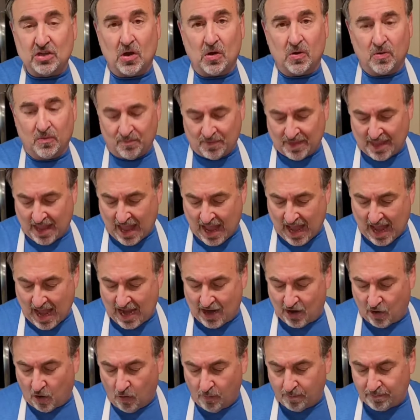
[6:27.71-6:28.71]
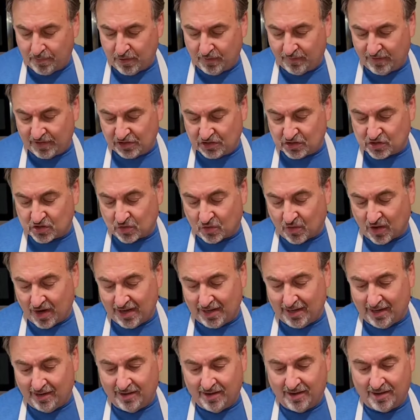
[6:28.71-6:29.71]
So I hope you've
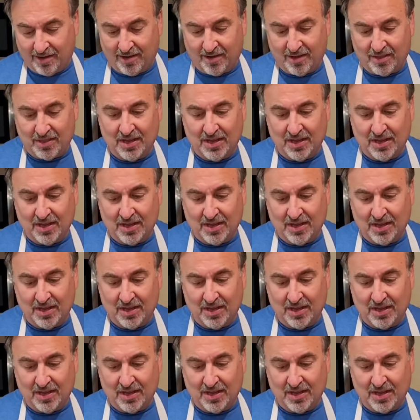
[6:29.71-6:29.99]
enjoyed